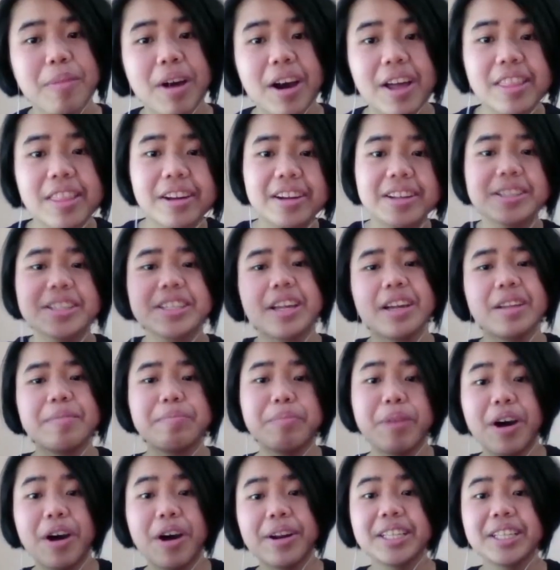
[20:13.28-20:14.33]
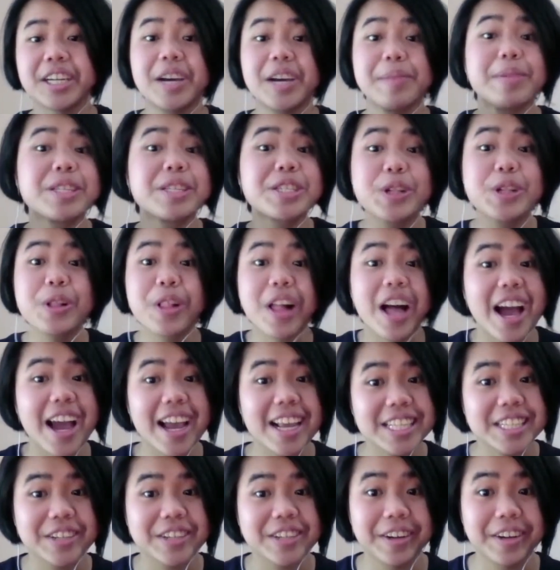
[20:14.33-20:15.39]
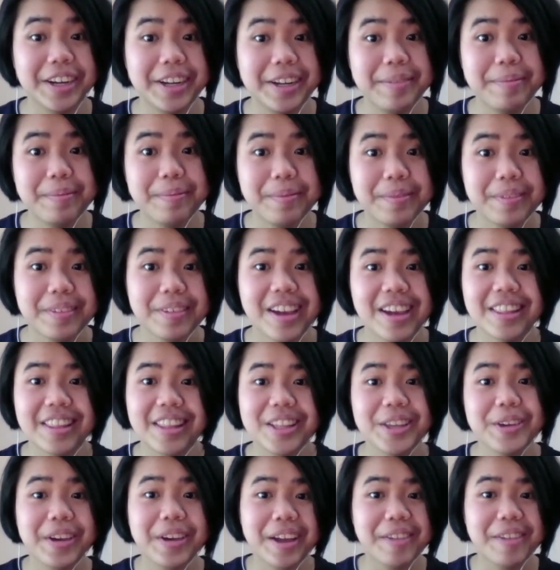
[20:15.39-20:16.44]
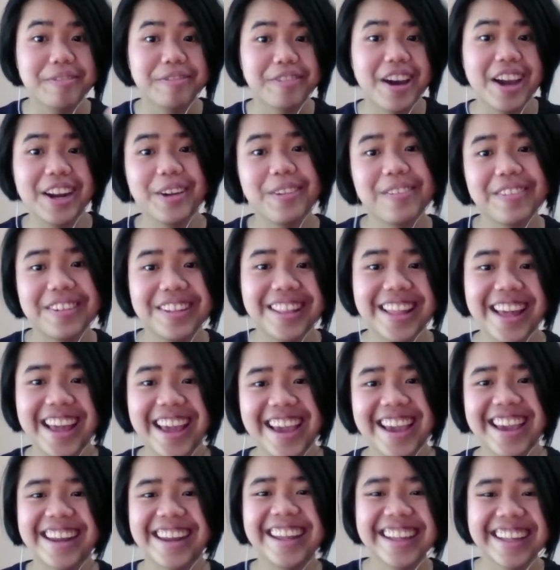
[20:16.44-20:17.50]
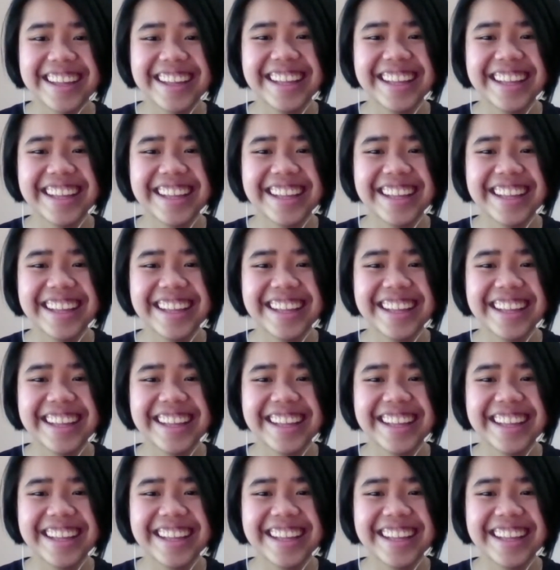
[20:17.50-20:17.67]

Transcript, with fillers: mother and son bonding time is still ice cream, okay. and then okay. you can fight over that